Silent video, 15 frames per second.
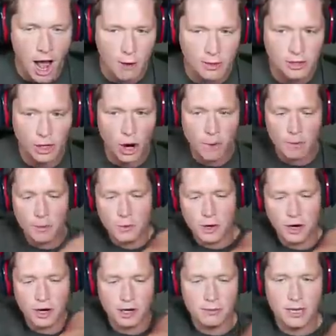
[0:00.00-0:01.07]
I was hoping we
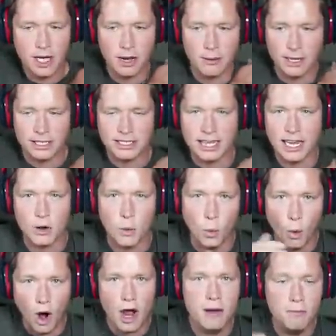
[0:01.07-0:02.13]
were going to be able to take
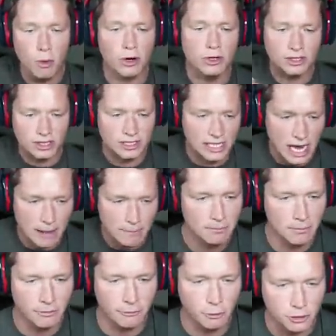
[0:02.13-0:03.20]
one more step
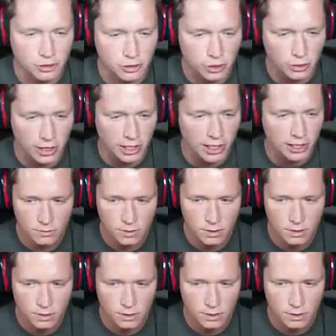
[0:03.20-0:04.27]
before shooting it.
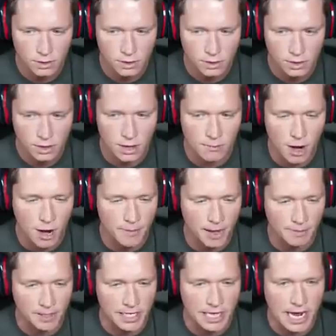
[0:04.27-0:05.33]
Come on,
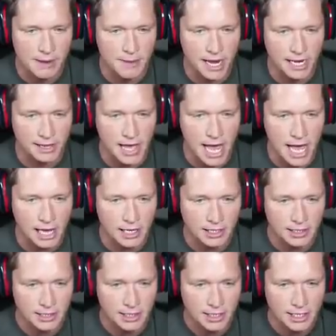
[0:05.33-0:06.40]
baby. He ain't making that.
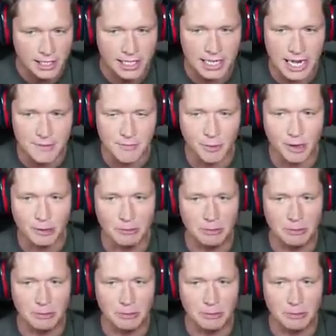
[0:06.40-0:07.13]
He ain't. Whoa.